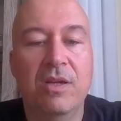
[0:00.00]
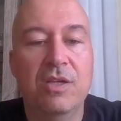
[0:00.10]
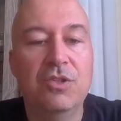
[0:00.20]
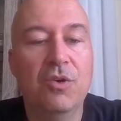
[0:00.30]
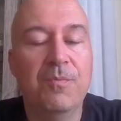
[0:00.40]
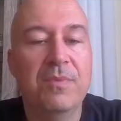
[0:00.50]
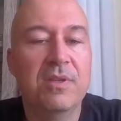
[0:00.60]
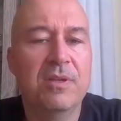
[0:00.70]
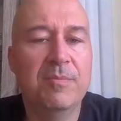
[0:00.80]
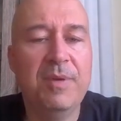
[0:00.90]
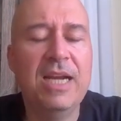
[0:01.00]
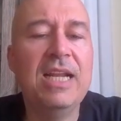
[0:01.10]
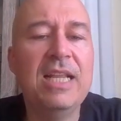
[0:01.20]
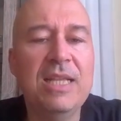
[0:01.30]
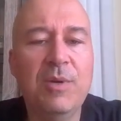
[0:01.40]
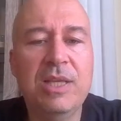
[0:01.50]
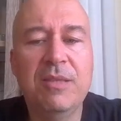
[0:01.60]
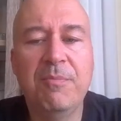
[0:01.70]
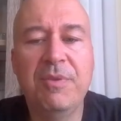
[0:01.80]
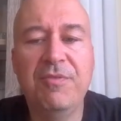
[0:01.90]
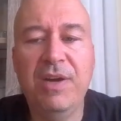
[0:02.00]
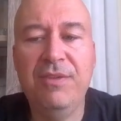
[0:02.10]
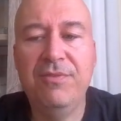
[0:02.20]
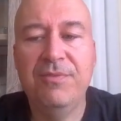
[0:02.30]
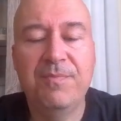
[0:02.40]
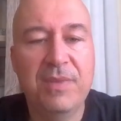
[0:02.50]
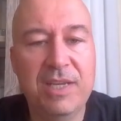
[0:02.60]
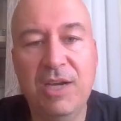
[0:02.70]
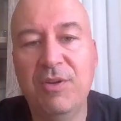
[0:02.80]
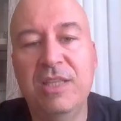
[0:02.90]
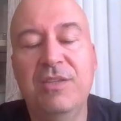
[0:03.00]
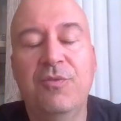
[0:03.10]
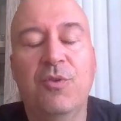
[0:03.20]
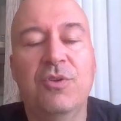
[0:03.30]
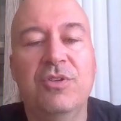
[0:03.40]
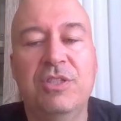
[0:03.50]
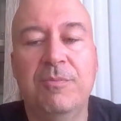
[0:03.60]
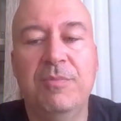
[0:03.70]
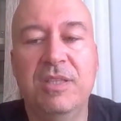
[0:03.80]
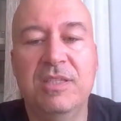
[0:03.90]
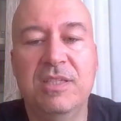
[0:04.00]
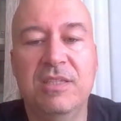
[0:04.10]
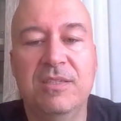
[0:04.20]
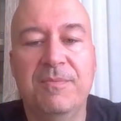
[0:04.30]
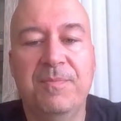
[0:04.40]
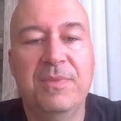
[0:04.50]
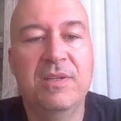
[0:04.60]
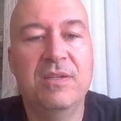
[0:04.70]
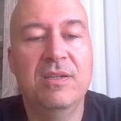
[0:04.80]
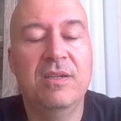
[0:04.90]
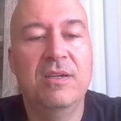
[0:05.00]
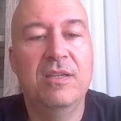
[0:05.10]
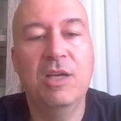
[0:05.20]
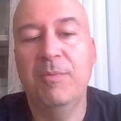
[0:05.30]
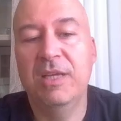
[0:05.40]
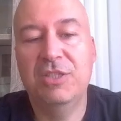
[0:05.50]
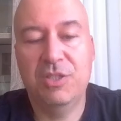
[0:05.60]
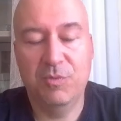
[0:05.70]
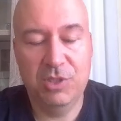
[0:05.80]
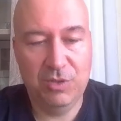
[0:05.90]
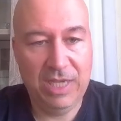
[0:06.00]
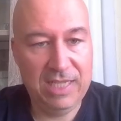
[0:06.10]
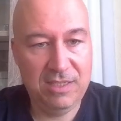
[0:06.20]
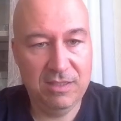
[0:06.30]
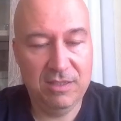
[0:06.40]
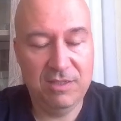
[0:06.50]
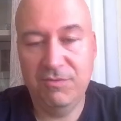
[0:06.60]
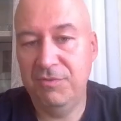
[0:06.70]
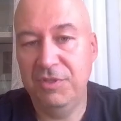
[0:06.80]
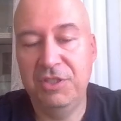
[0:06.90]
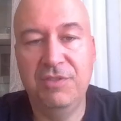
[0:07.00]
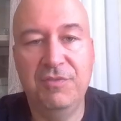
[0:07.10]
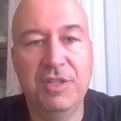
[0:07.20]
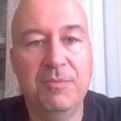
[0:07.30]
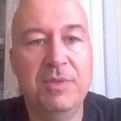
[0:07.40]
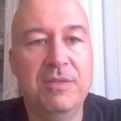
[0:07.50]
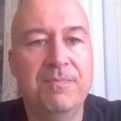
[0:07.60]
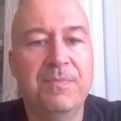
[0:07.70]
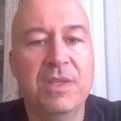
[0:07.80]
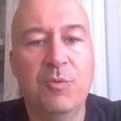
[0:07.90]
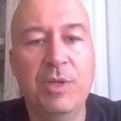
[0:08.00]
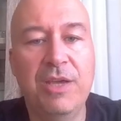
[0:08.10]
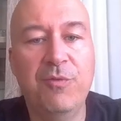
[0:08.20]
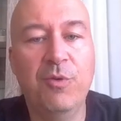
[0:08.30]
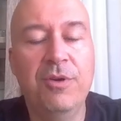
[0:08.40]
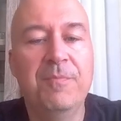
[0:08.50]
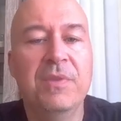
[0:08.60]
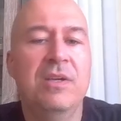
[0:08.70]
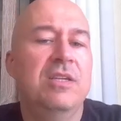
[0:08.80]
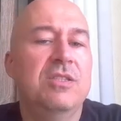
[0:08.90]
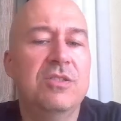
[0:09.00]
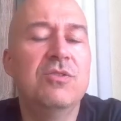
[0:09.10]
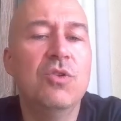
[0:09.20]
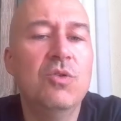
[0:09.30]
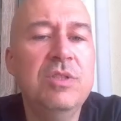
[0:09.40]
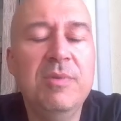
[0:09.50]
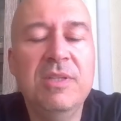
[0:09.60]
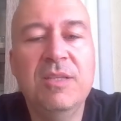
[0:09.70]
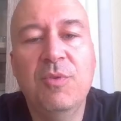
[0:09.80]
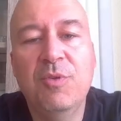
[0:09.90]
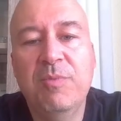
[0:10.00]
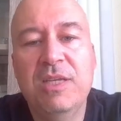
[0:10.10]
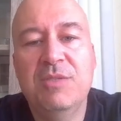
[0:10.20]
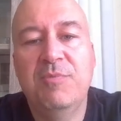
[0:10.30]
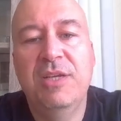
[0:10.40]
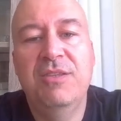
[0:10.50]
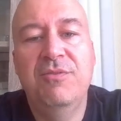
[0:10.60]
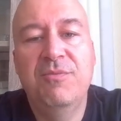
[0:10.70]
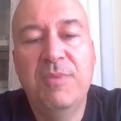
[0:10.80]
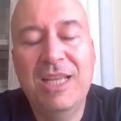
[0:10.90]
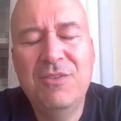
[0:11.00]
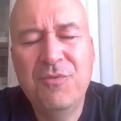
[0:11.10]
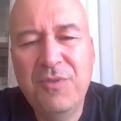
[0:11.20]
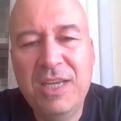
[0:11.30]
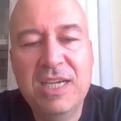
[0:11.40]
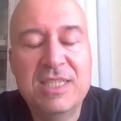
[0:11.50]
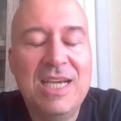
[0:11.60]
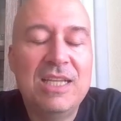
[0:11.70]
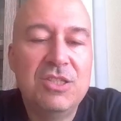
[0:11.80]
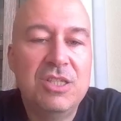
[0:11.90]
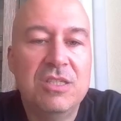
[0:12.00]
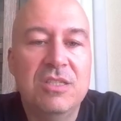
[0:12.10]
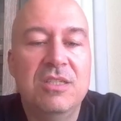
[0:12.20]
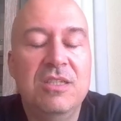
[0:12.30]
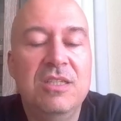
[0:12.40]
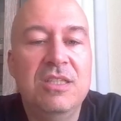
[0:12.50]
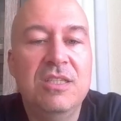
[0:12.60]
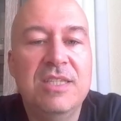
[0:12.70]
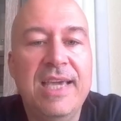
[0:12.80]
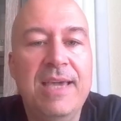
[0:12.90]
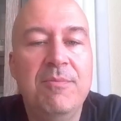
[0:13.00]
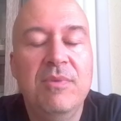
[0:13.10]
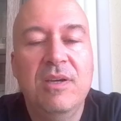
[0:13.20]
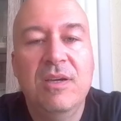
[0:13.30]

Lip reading: So Pragnananda went b5, and now knight d4, jump in the center. Yeah. Now black just wants to castle and finish development. Queen a4. It's notable that both players played very exact chess in this game,